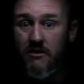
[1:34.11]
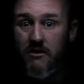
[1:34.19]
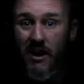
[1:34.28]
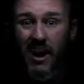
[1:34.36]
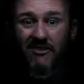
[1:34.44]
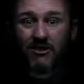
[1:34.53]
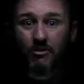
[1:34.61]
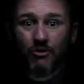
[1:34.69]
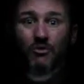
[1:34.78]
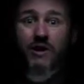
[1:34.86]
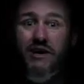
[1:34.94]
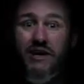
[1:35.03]
I have to be
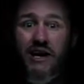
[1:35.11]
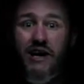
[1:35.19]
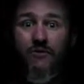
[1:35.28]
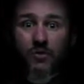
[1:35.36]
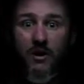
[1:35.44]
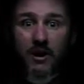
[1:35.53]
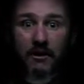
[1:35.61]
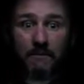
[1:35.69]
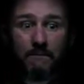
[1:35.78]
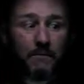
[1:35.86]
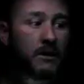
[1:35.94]
really careful here.